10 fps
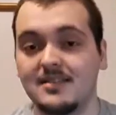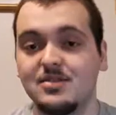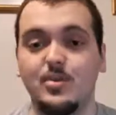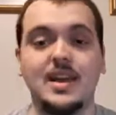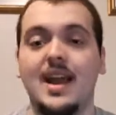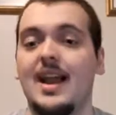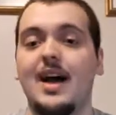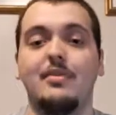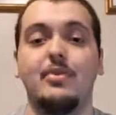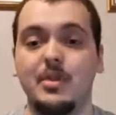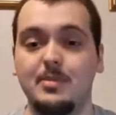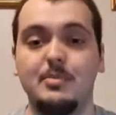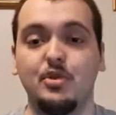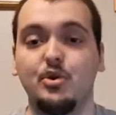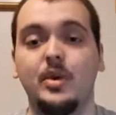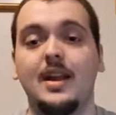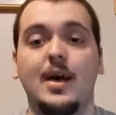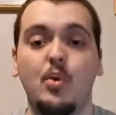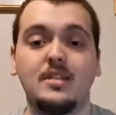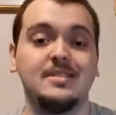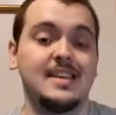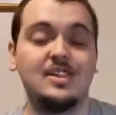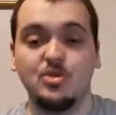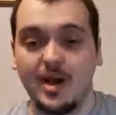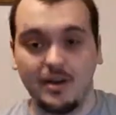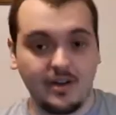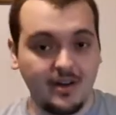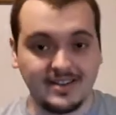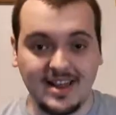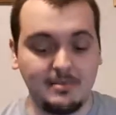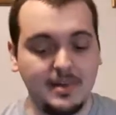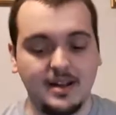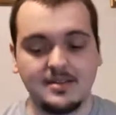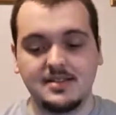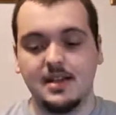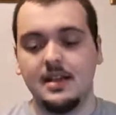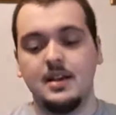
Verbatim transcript: so we can't have three people doing it at once and get you out of there in 10 minutes.